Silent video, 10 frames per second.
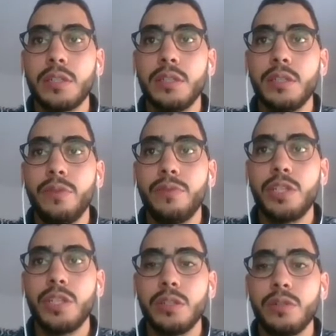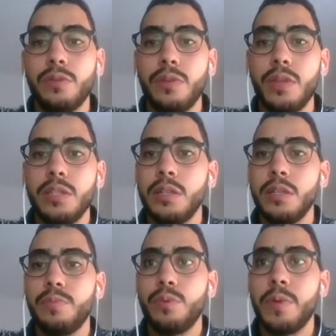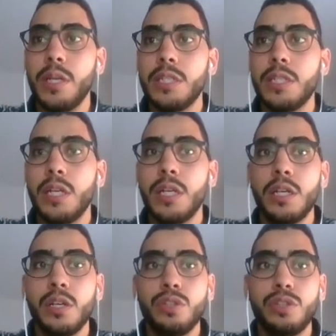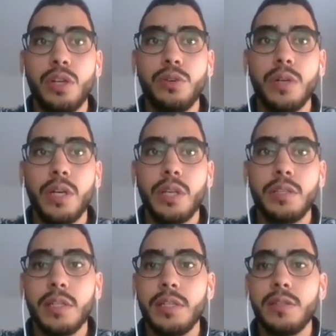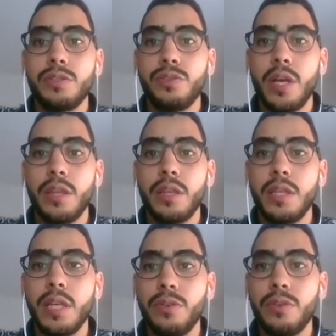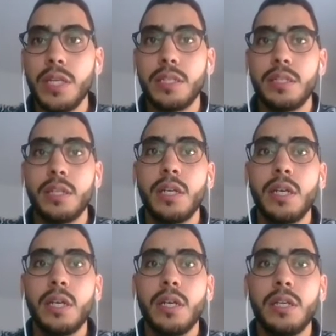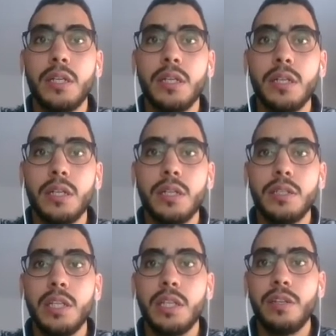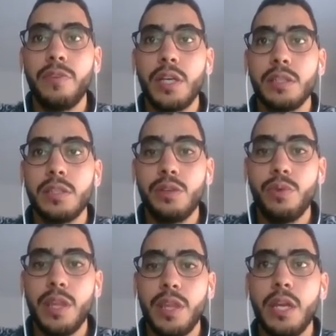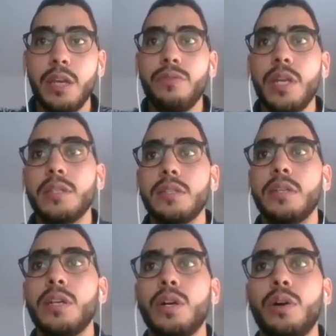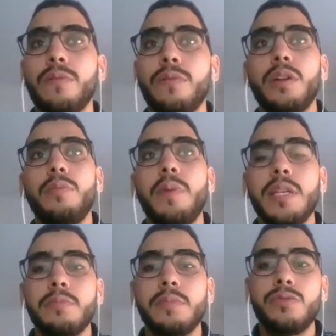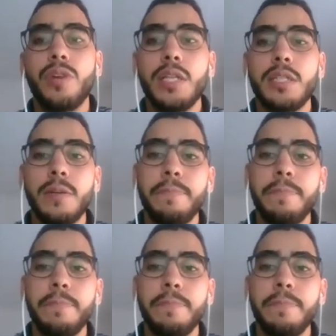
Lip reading: on this property. So the tensile strength decreases significantly with the increase of the replacement rate.